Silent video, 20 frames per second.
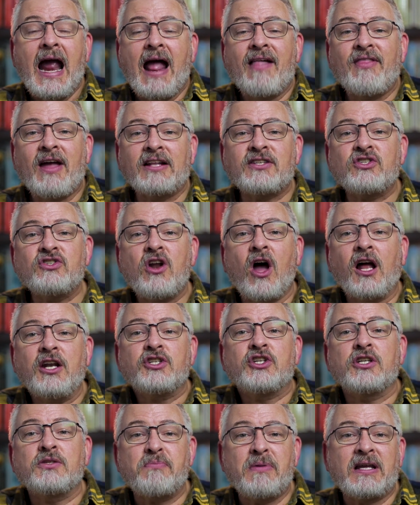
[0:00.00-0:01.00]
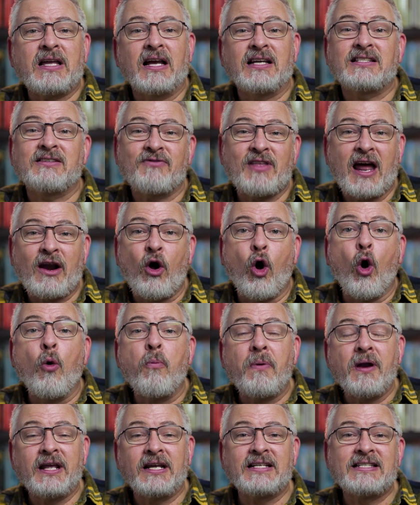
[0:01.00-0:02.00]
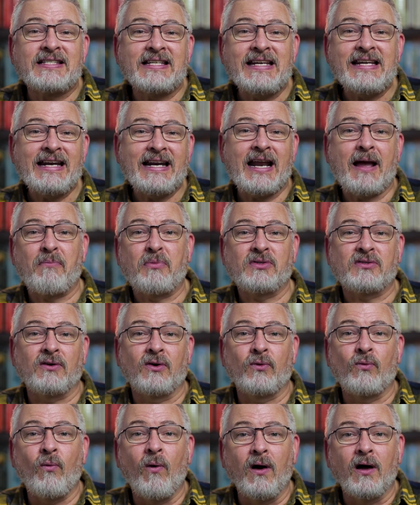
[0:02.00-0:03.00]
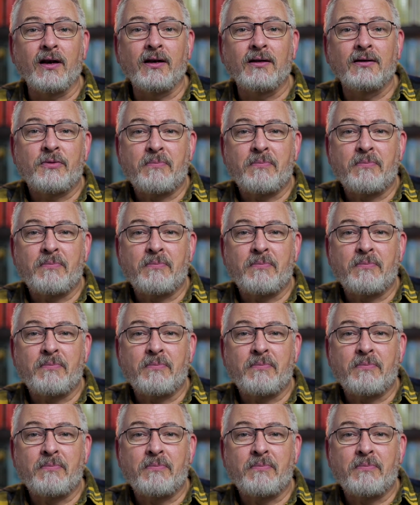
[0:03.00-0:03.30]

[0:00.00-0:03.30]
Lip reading: and that's not just because of that opening scene in episode 1.